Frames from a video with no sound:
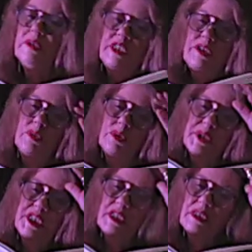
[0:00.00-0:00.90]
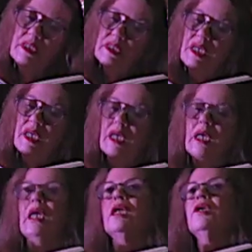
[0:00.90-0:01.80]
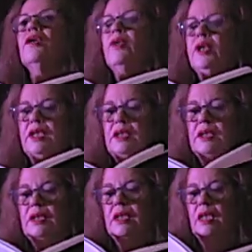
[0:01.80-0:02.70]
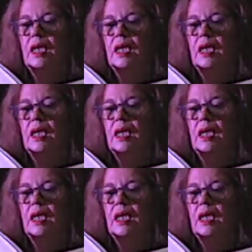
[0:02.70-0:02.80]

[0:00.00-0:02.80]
read were written in Greece.